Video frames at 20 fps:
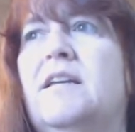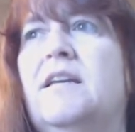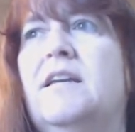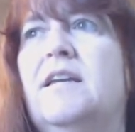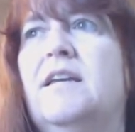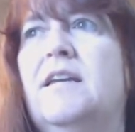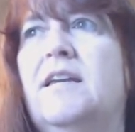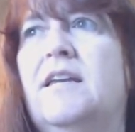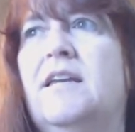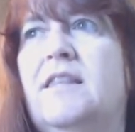
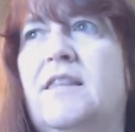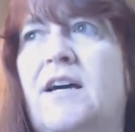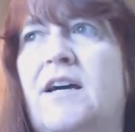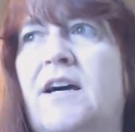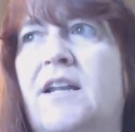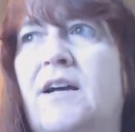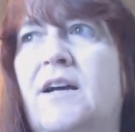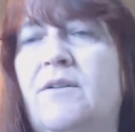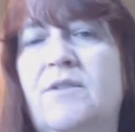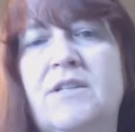he
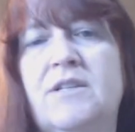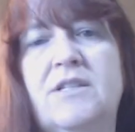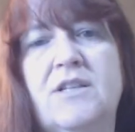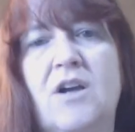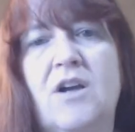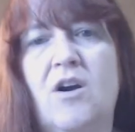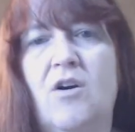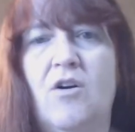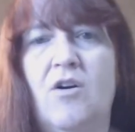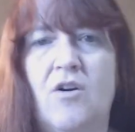thought I was
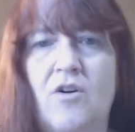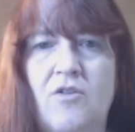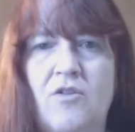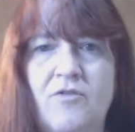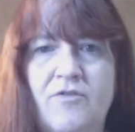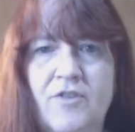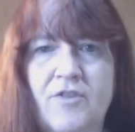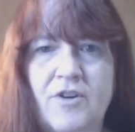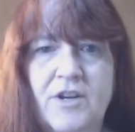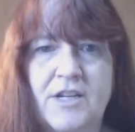
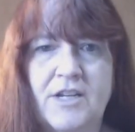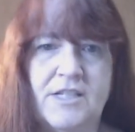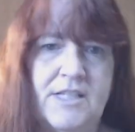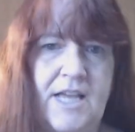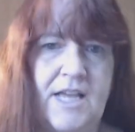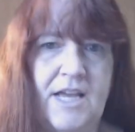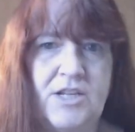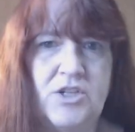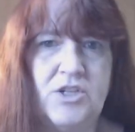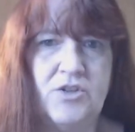over
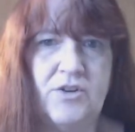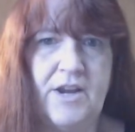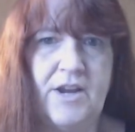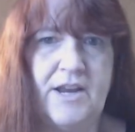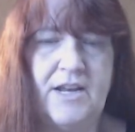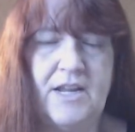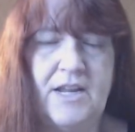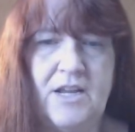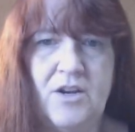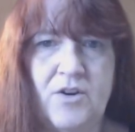
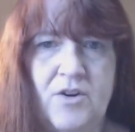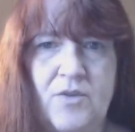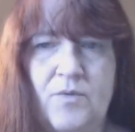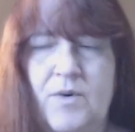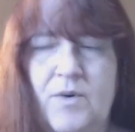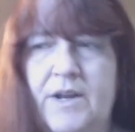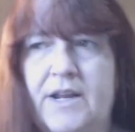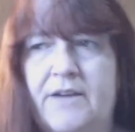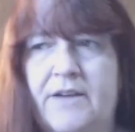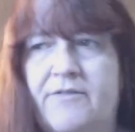exaggerating or
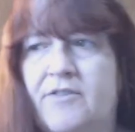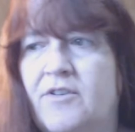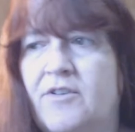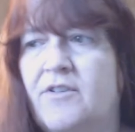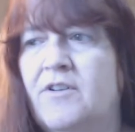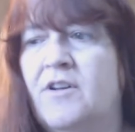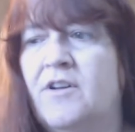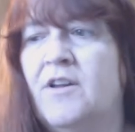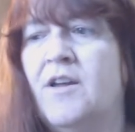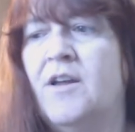whatever,
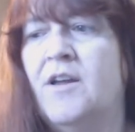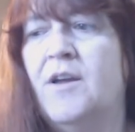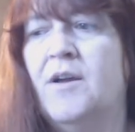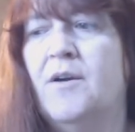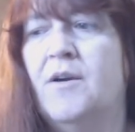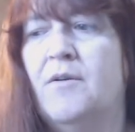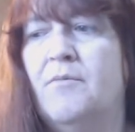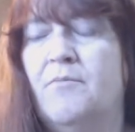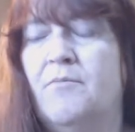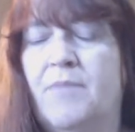
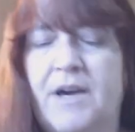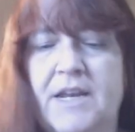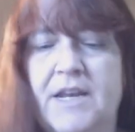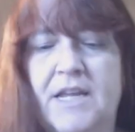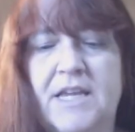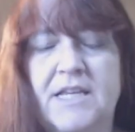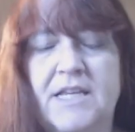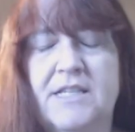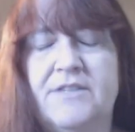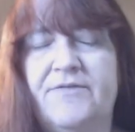but
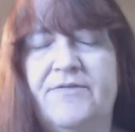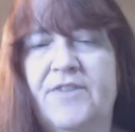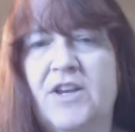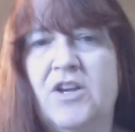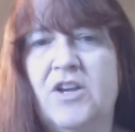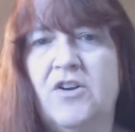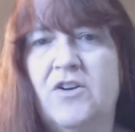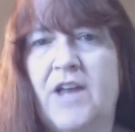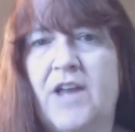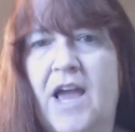he's
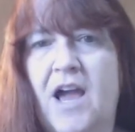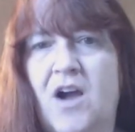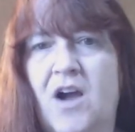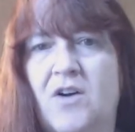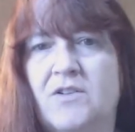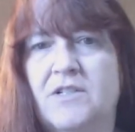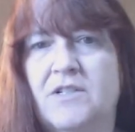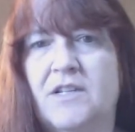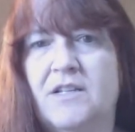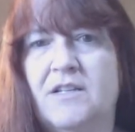figured
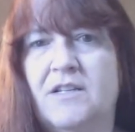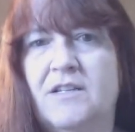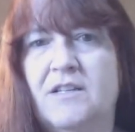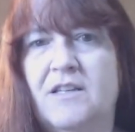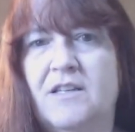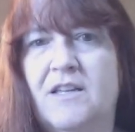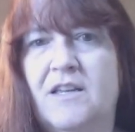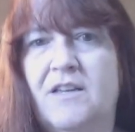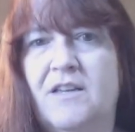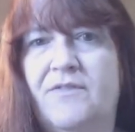out
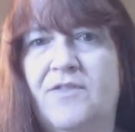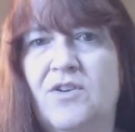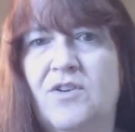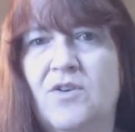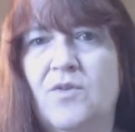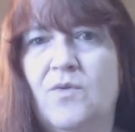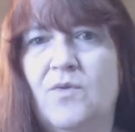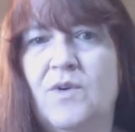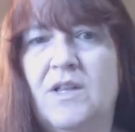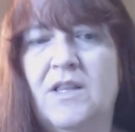if
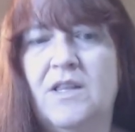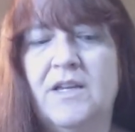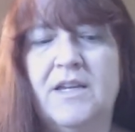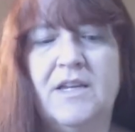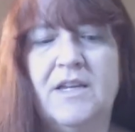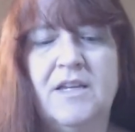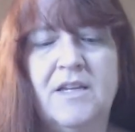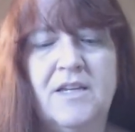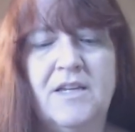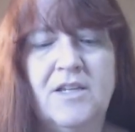you're
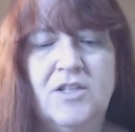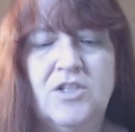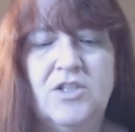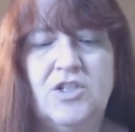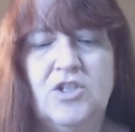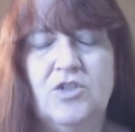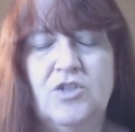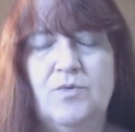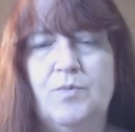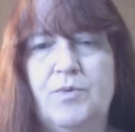willing
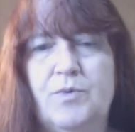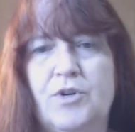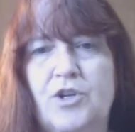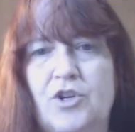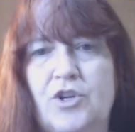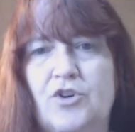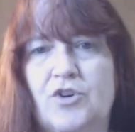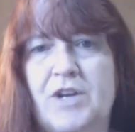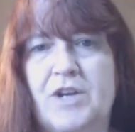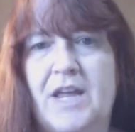to put
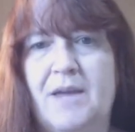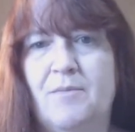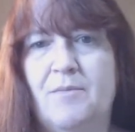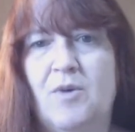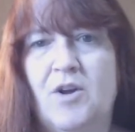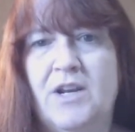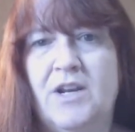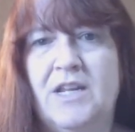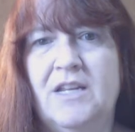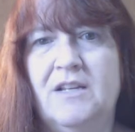your name
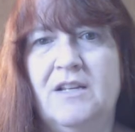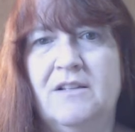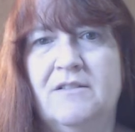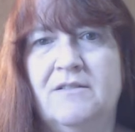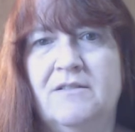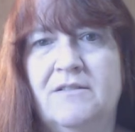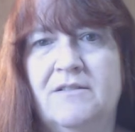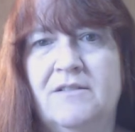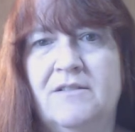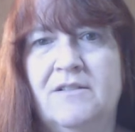on it,
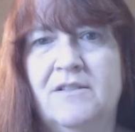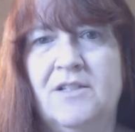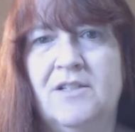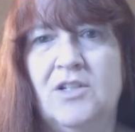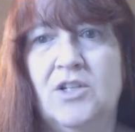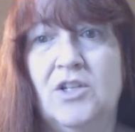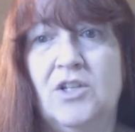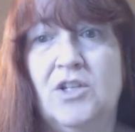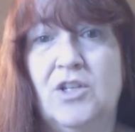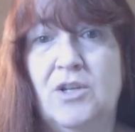
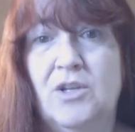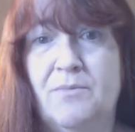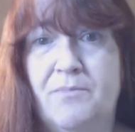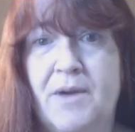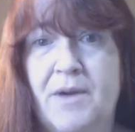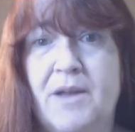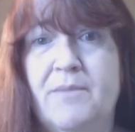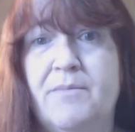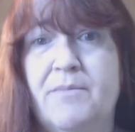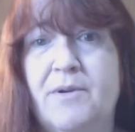you
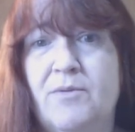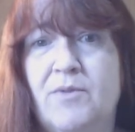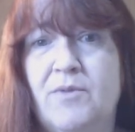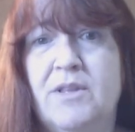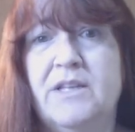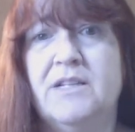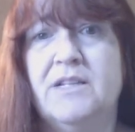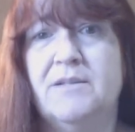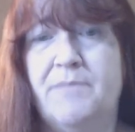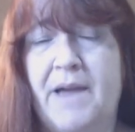better be
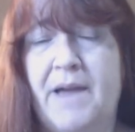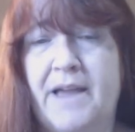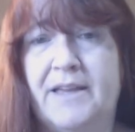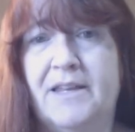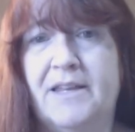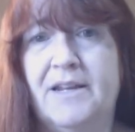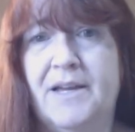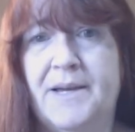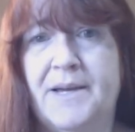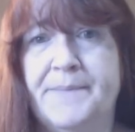willing to back
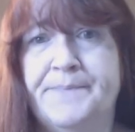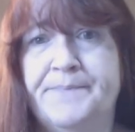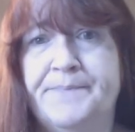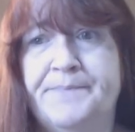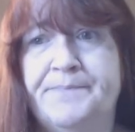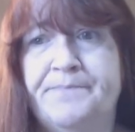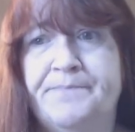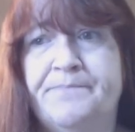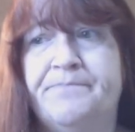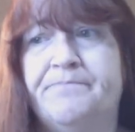it up.
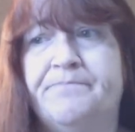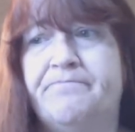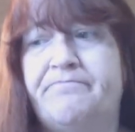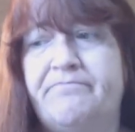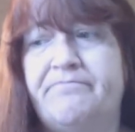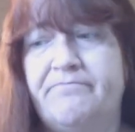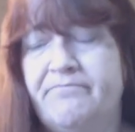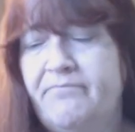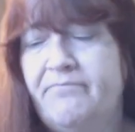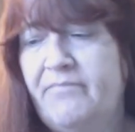
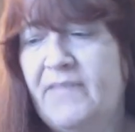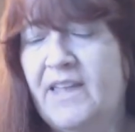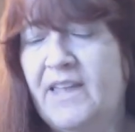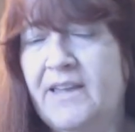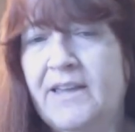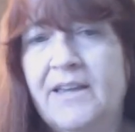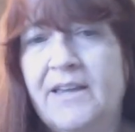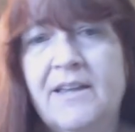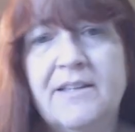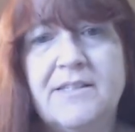
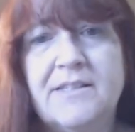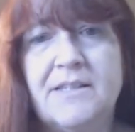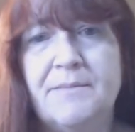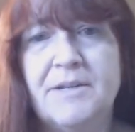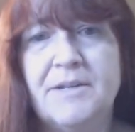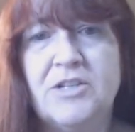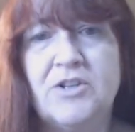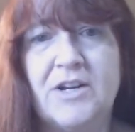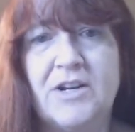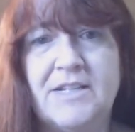He,
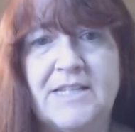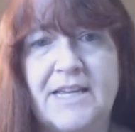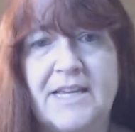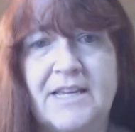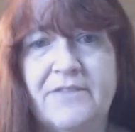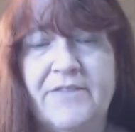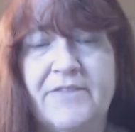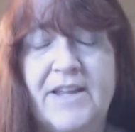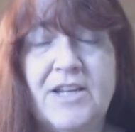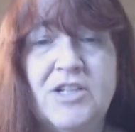somebody tried to take
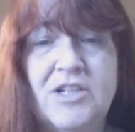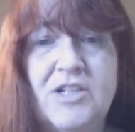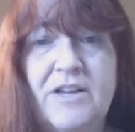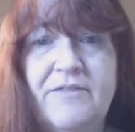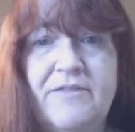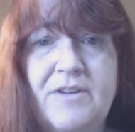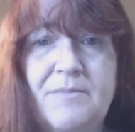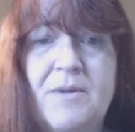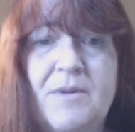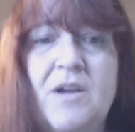advantage of him.